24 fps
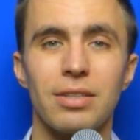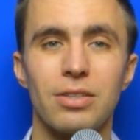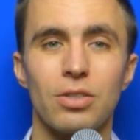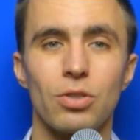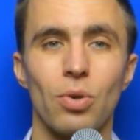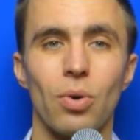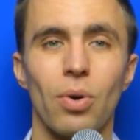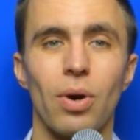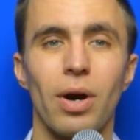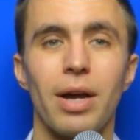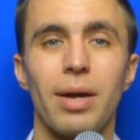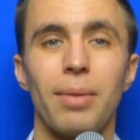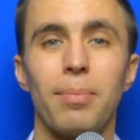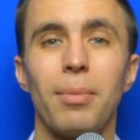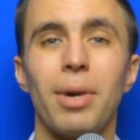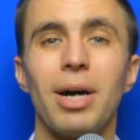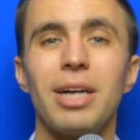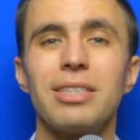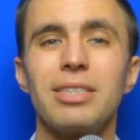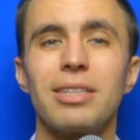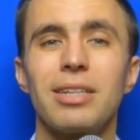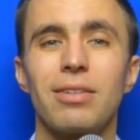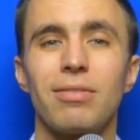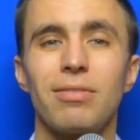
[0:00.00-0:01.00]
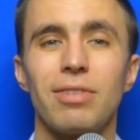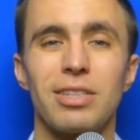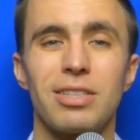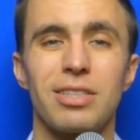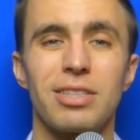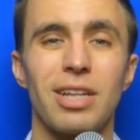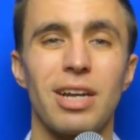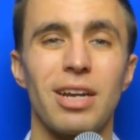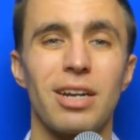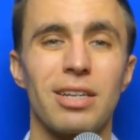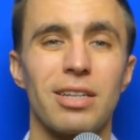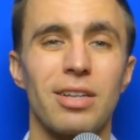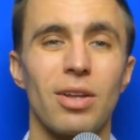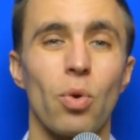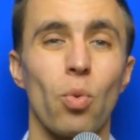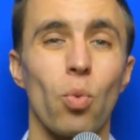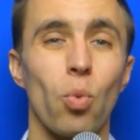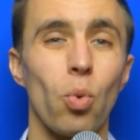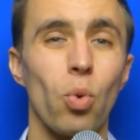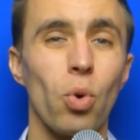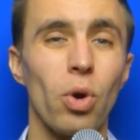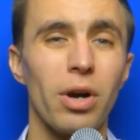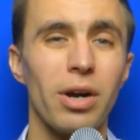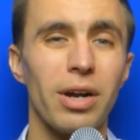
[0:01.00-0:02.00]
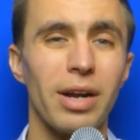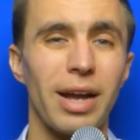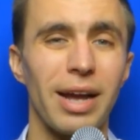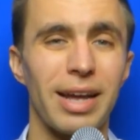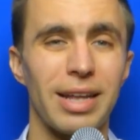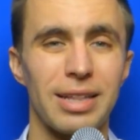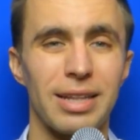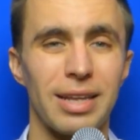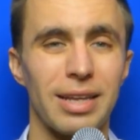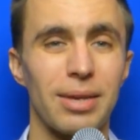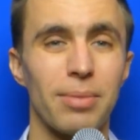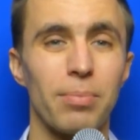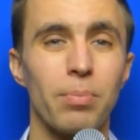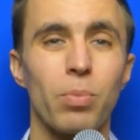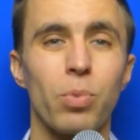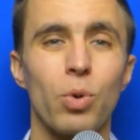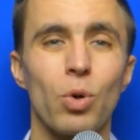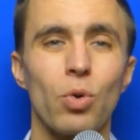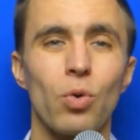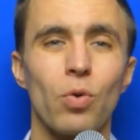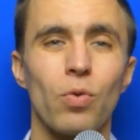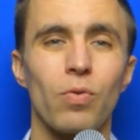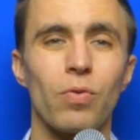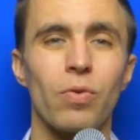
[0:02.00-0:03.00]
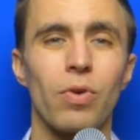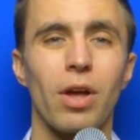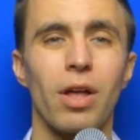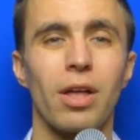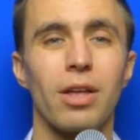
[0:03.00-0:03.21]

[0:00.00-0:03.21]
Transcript: so eye muscle will start work and improve.